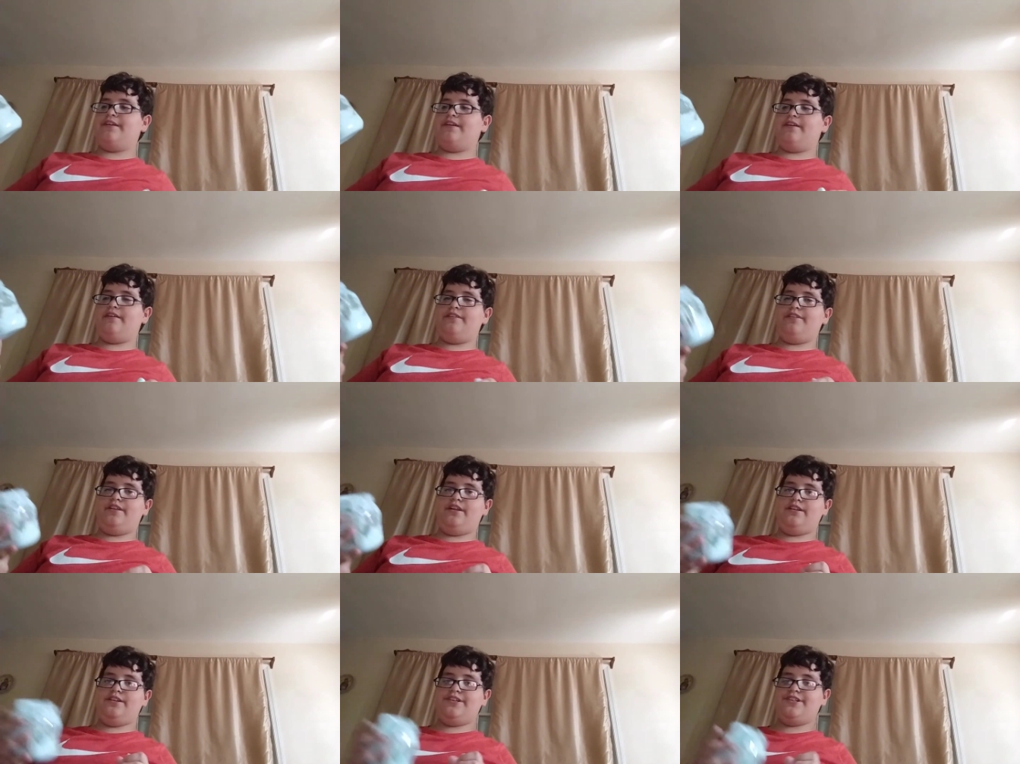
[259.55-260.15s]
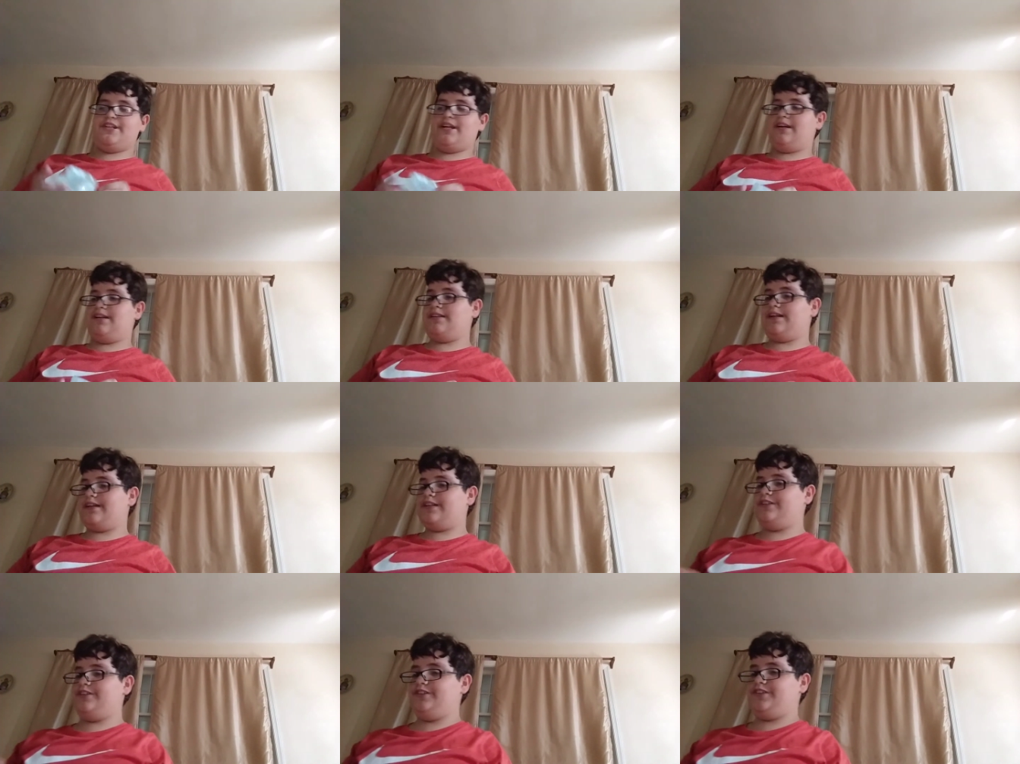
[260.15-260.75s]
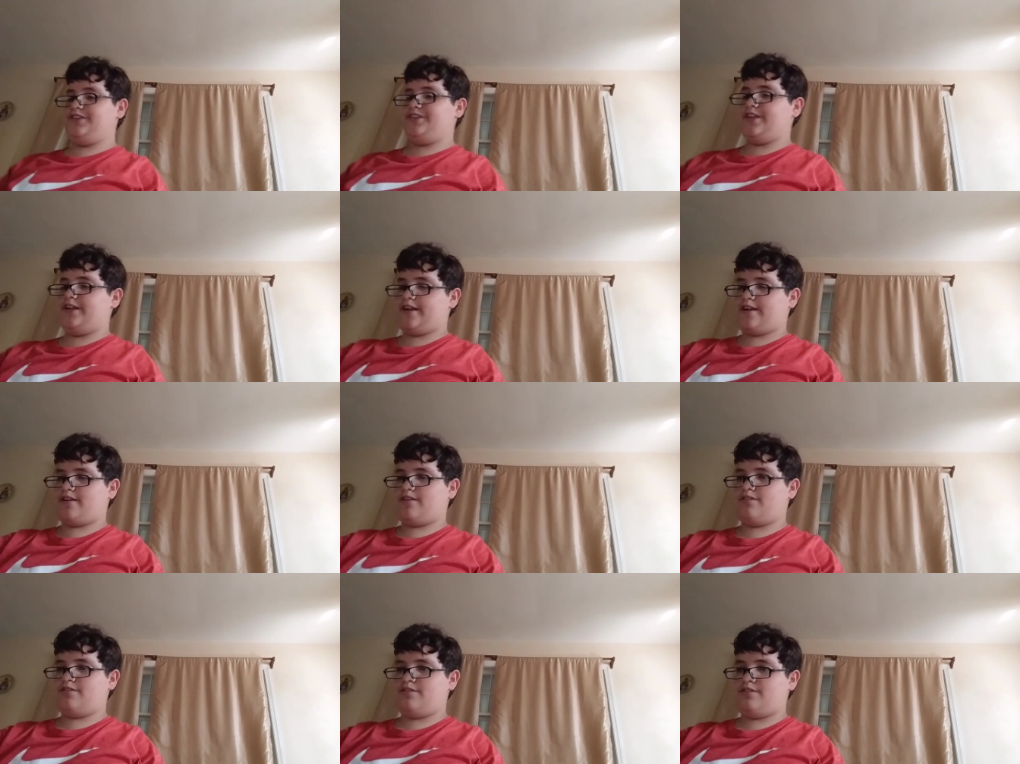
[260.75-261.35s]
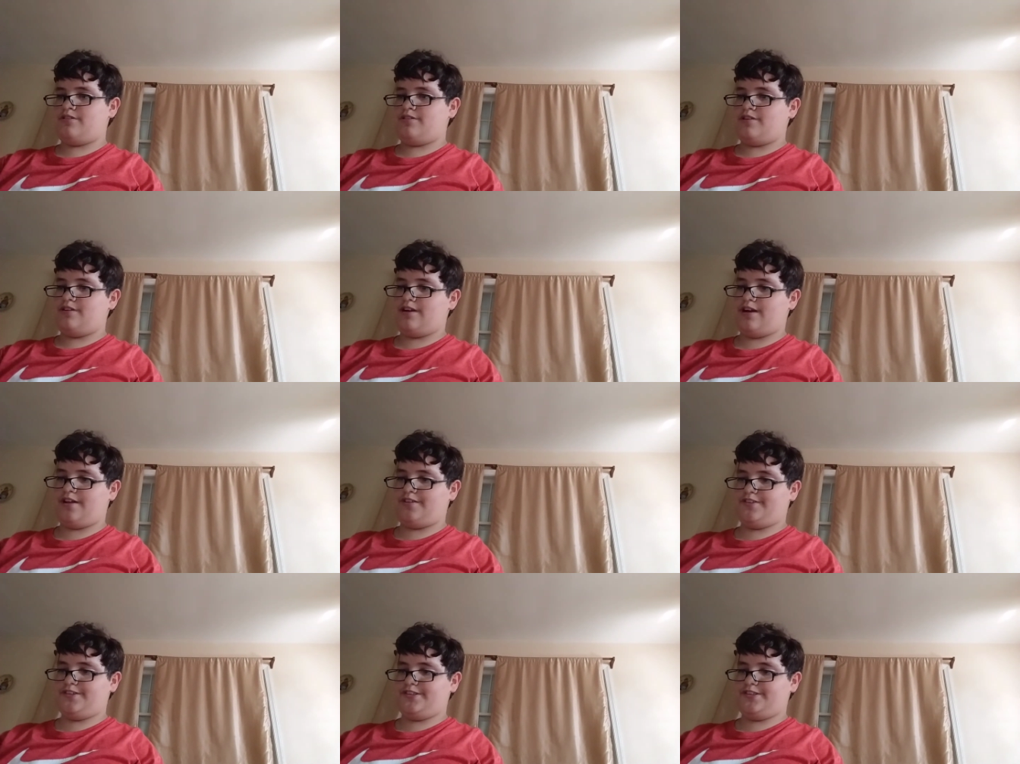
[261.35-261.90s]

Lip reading: The sign likes to stick on the